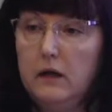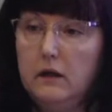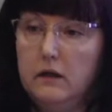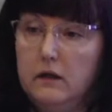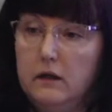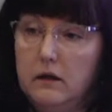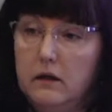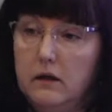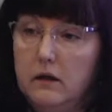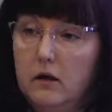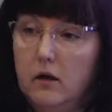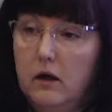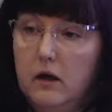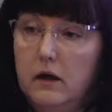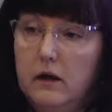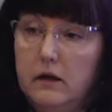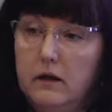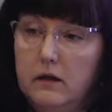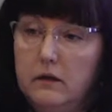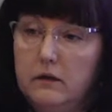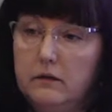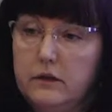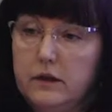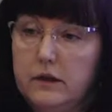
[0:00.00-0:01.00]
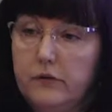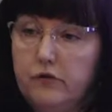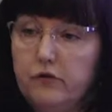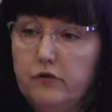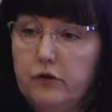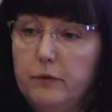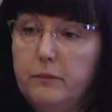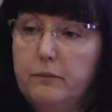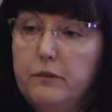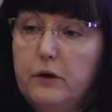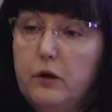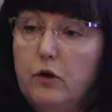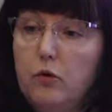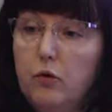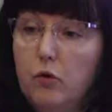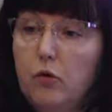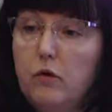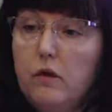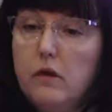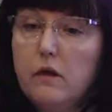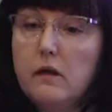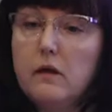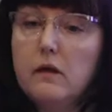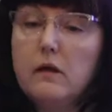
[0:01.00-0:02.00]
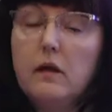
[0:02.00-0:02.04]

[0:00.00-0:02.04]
uh, uh transship the goods.